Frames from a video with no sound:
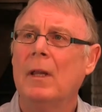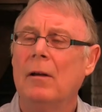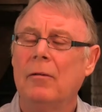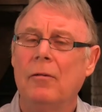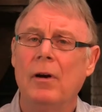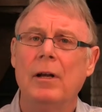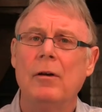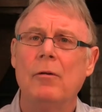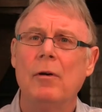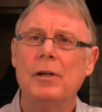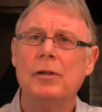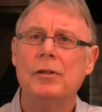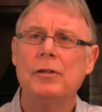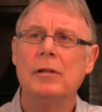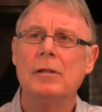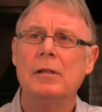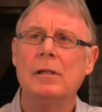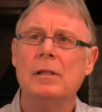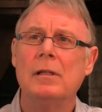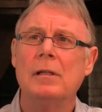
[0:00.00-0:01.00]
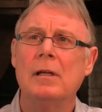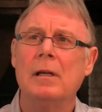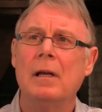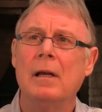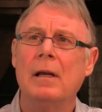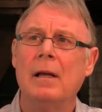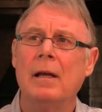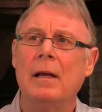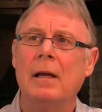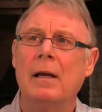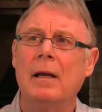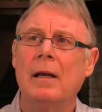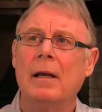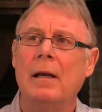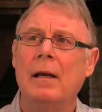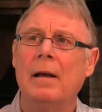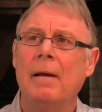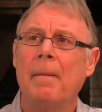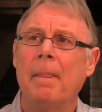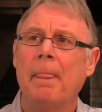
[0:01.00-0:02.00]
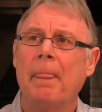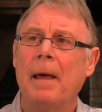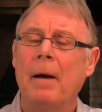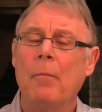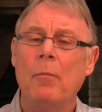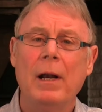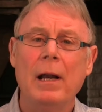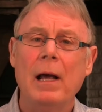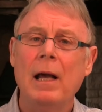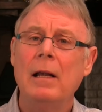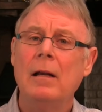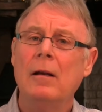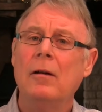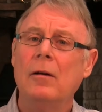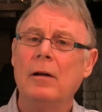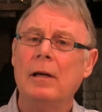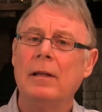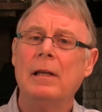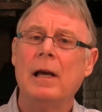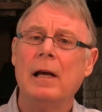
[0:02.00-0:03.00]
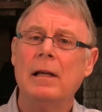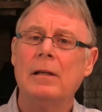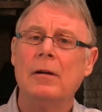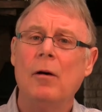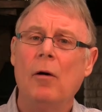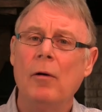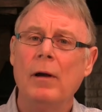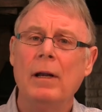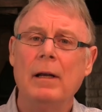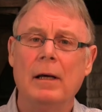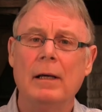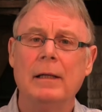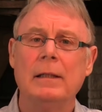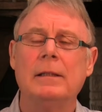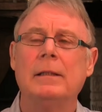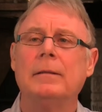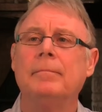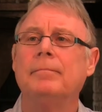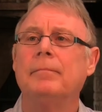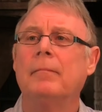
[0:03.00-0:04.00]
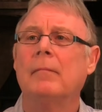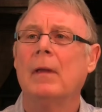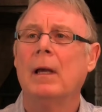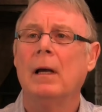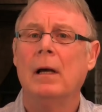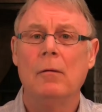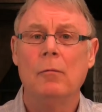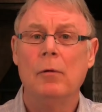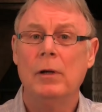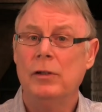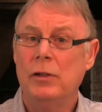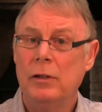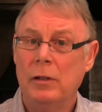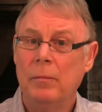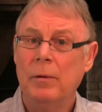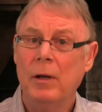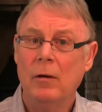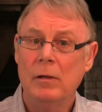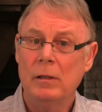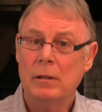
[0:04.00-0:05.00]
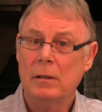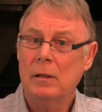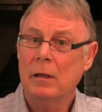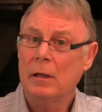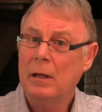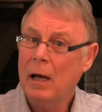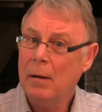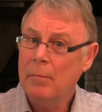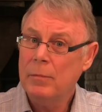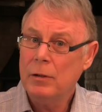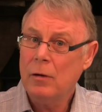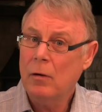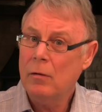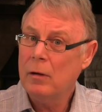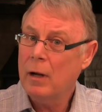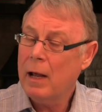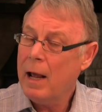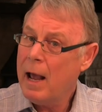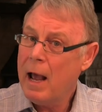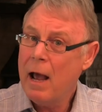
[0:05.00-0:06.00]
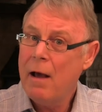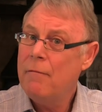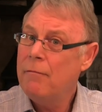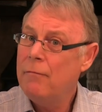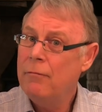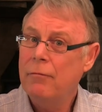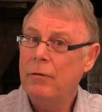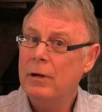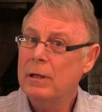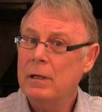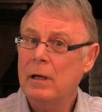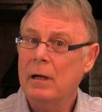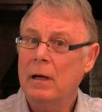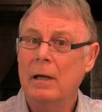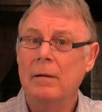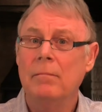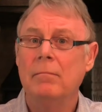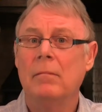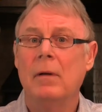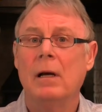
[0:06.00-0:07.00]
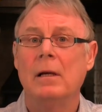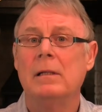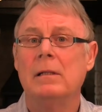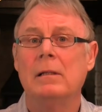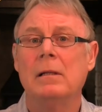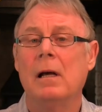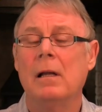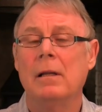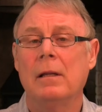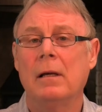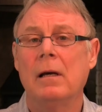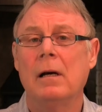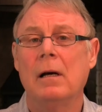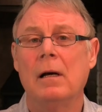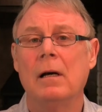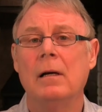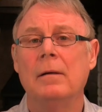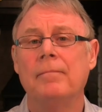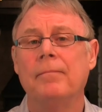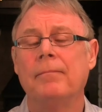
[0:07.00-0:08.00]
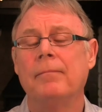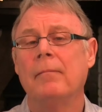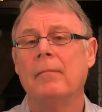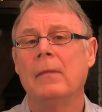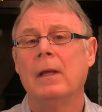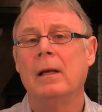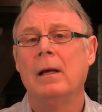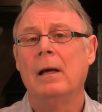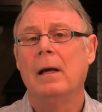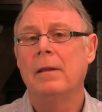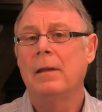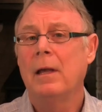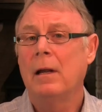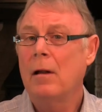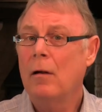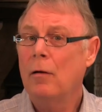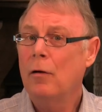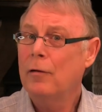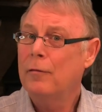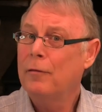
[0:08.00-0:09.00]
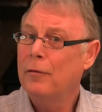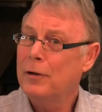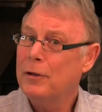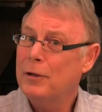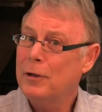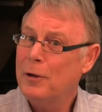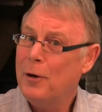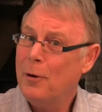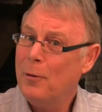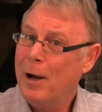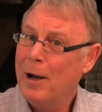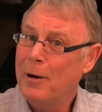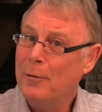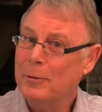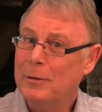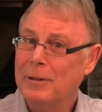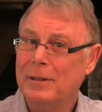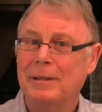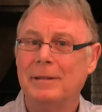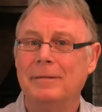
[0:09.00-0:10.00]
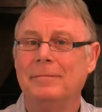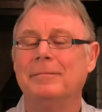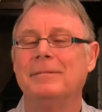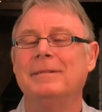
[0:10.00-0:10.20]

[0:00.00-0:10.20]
Great questions. And when I look at that oil light, which to be honest comes on every time I start the car and then I look for it to go out,